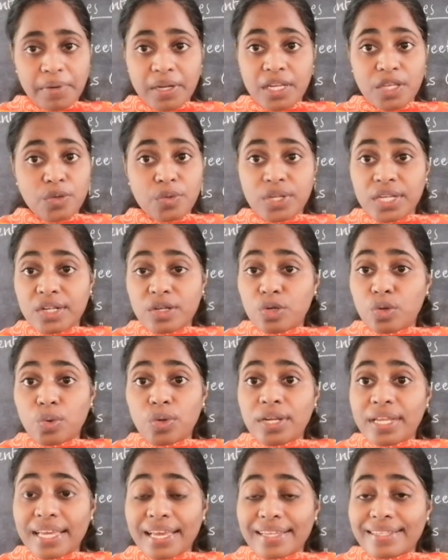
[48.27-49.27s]
but you
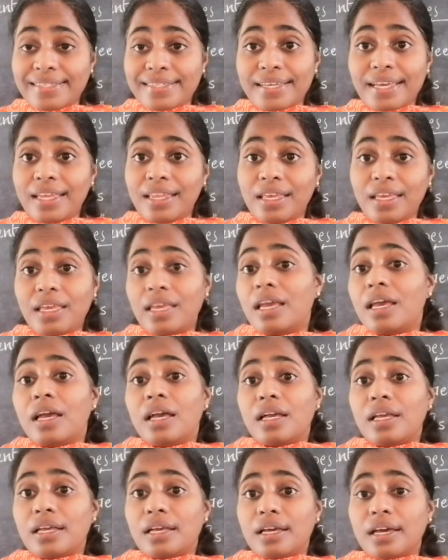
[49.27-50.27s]
don't get any
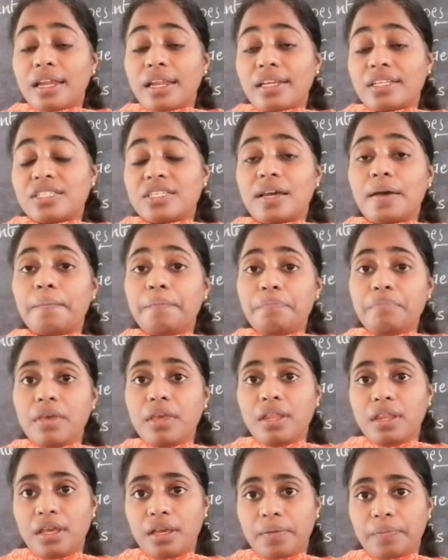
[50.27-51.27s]
correct
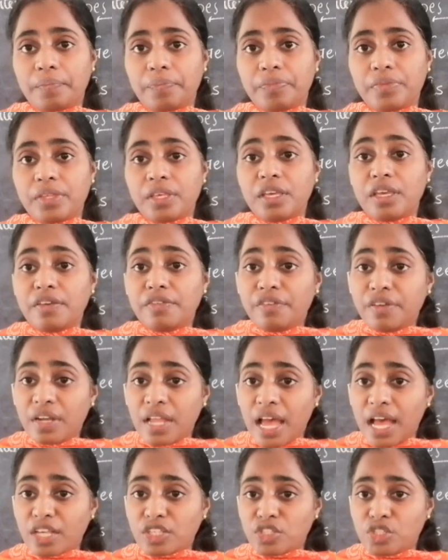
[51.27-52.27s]
meaning. If
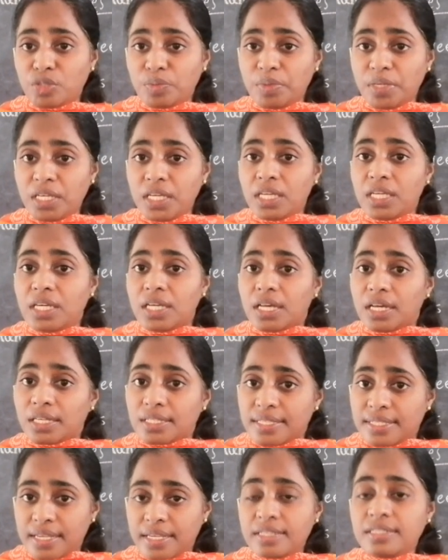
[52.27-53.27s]
it has to be a
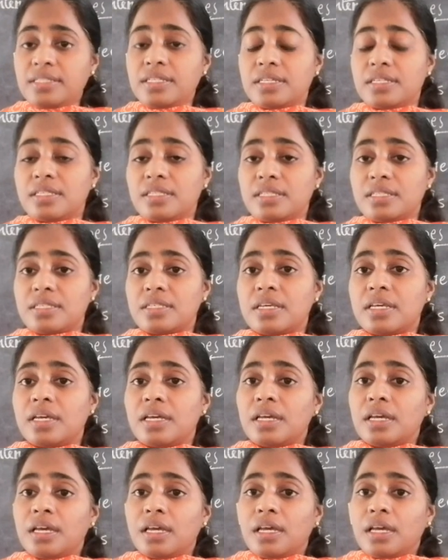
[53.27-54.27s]
sentence,
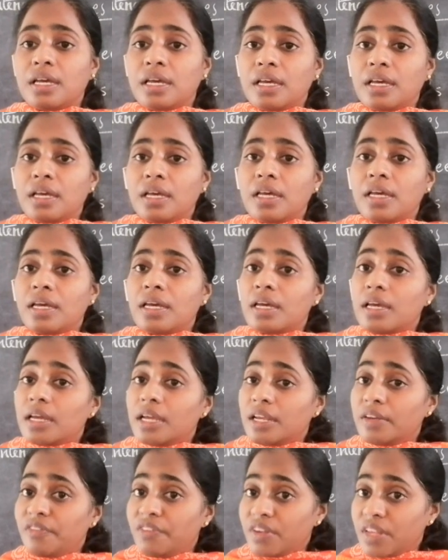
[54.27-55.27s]

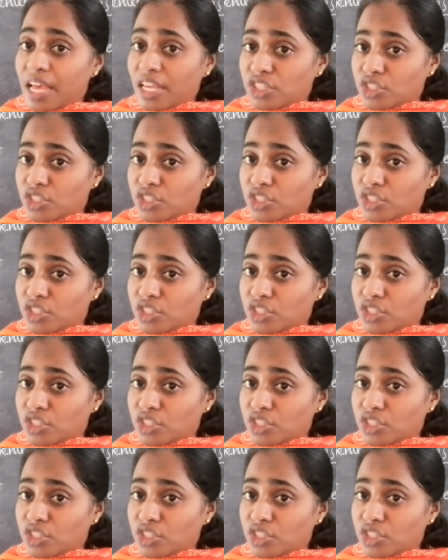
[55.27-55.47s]
it